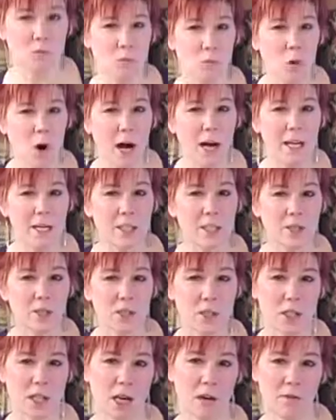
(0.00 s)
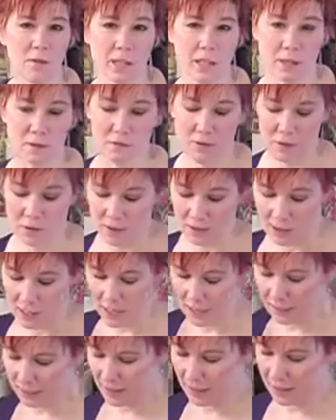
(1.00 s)
wine or sherry if you'd
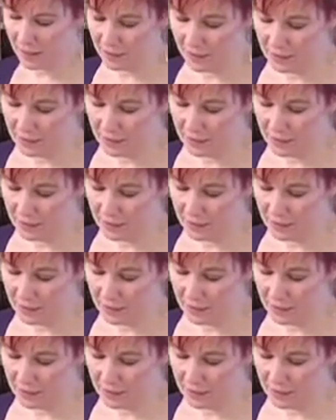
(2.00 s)
like